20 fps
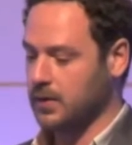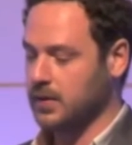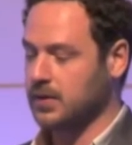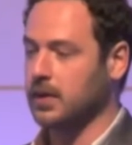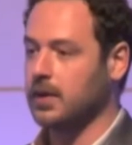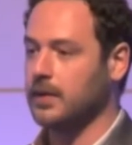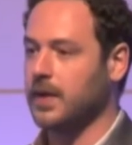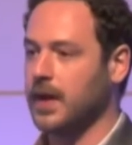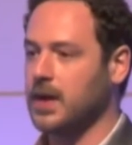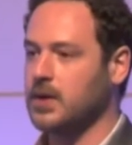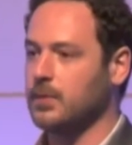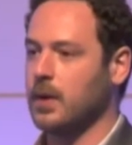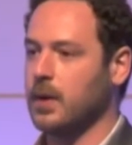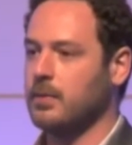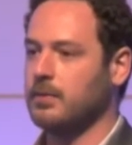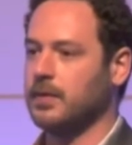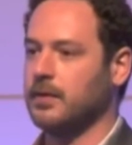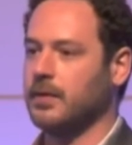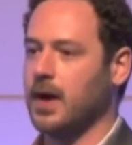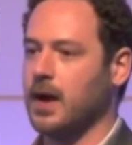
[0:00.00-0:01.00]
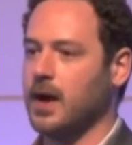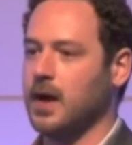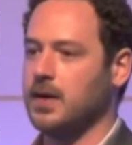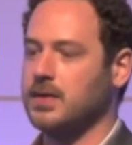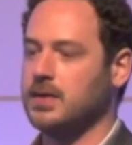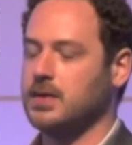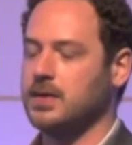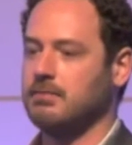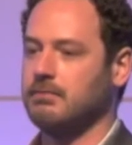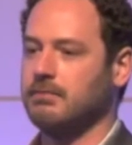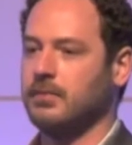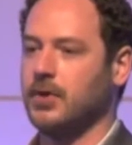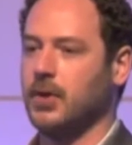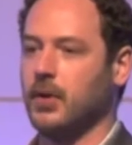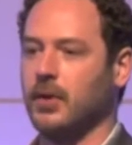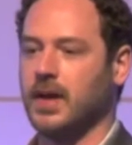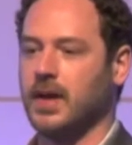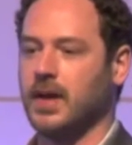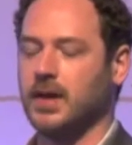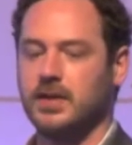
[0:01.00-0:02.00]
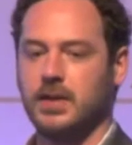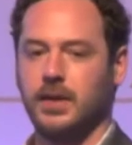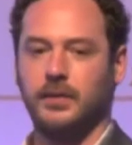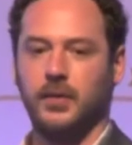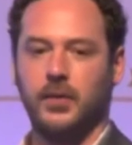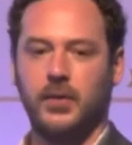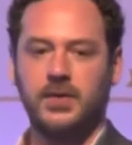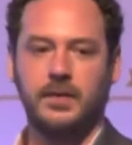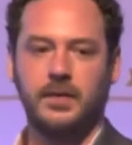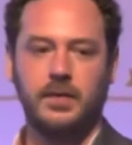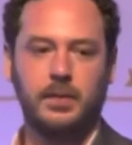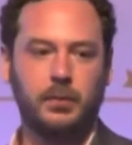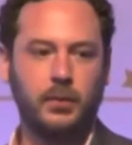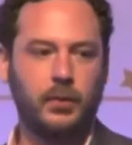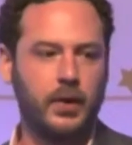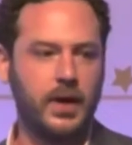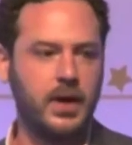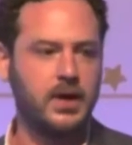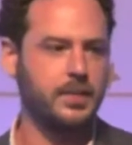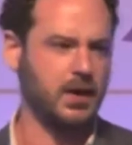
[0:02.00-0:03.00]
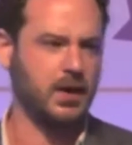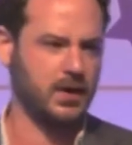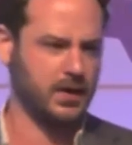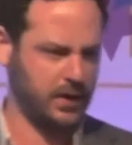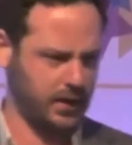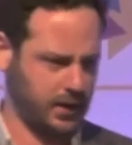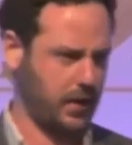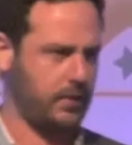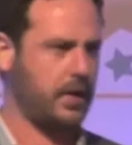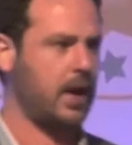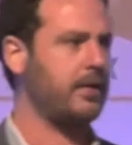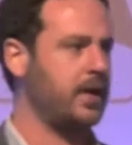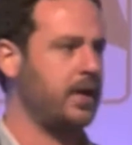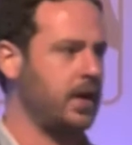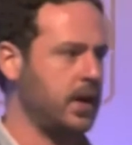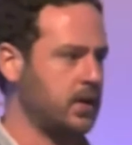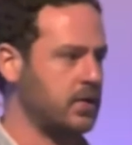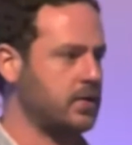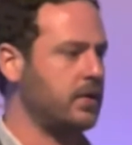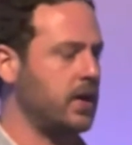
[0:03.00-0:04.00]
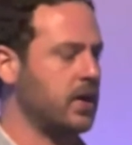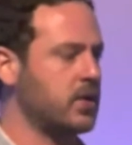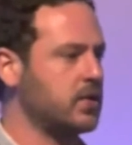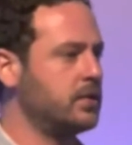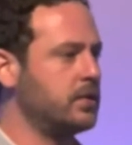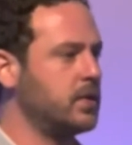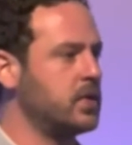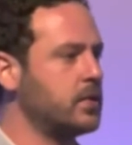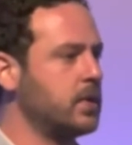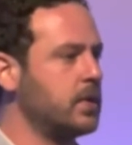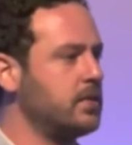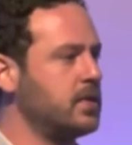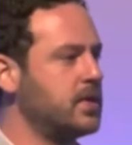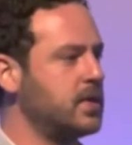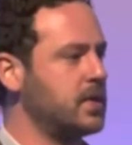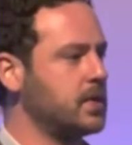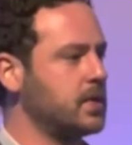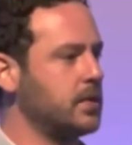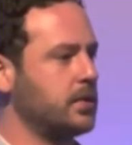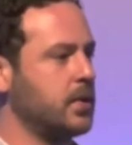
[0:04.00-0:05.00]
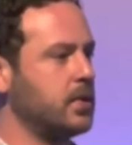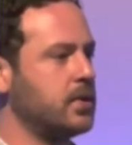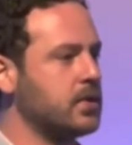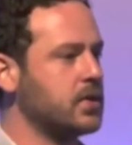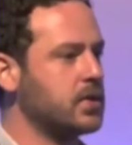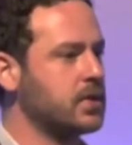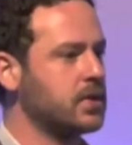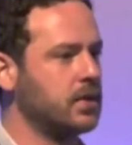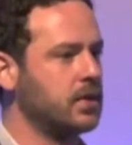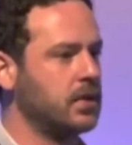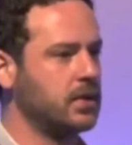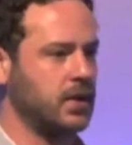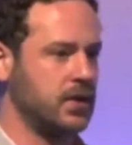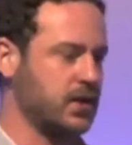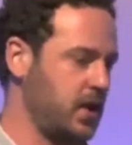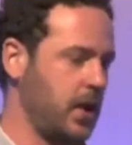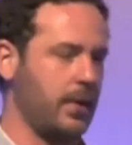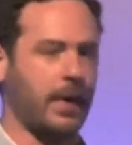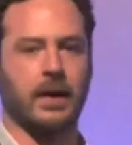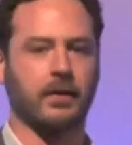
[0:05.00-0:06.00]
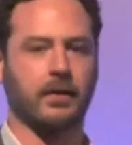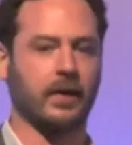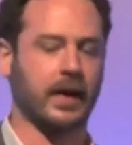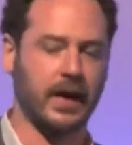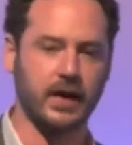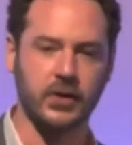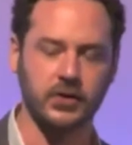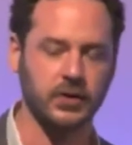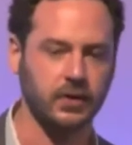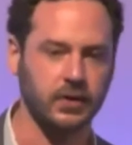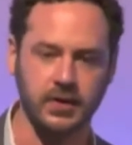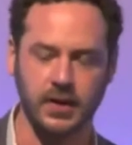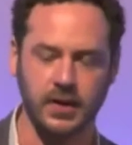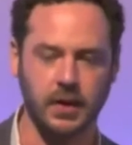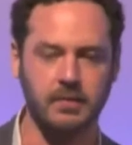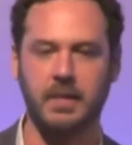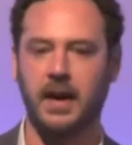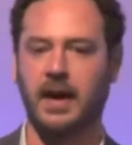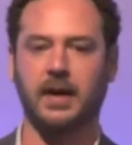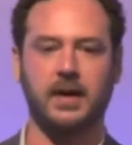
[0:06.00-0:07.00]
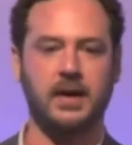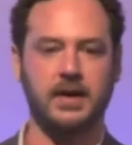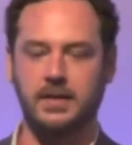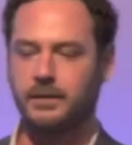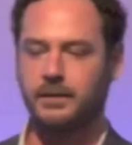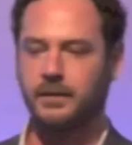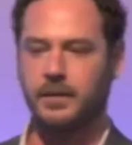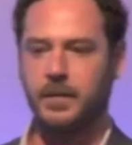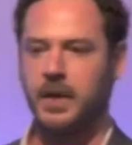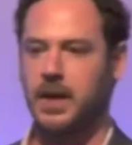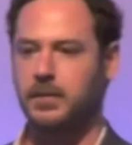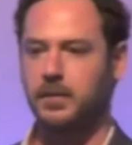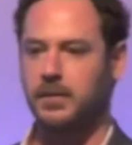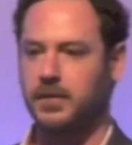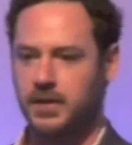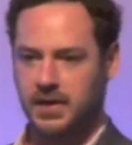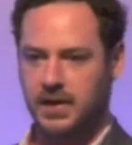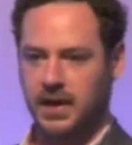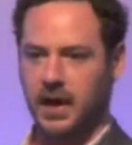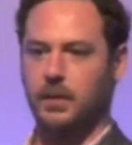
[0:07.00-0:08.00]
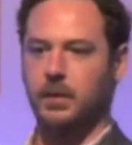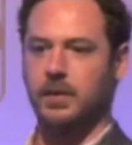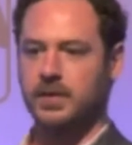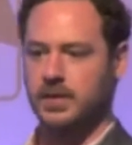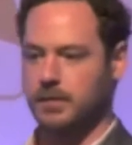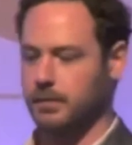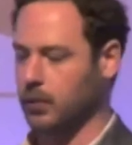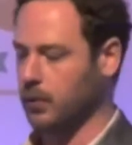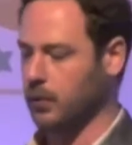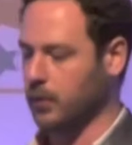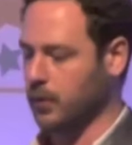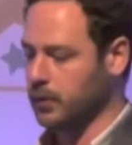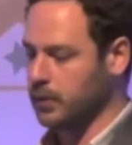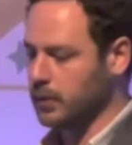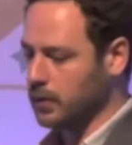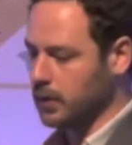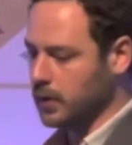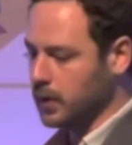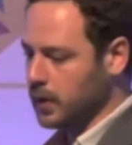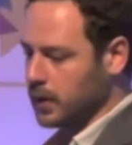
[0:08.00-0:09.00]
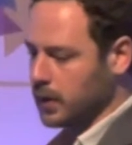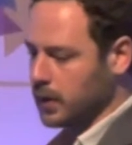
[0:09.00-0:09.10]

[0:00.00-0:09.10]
Surveys won't provide the authentic voice of employees because they don't have any interaction between participants. So there's no aggregation, there's no mechanism for people to say what's important.